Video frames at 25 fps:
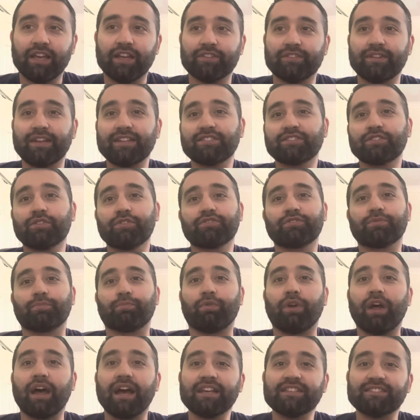So that's so
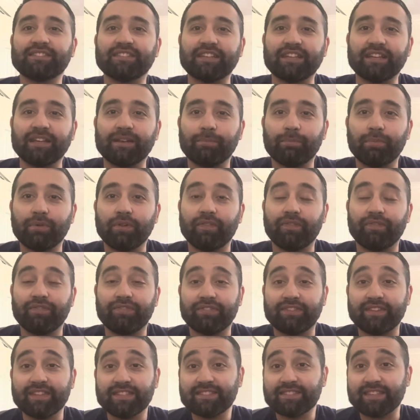surprising. But
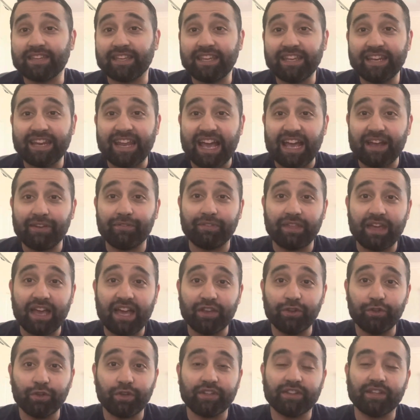since the Heat have
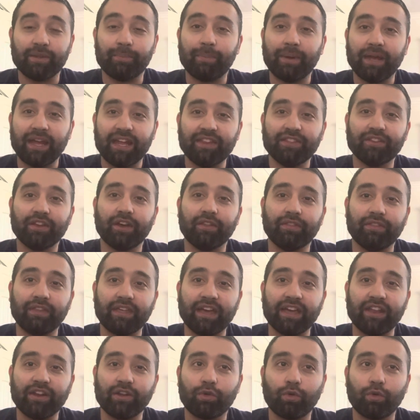that, you can depend on that.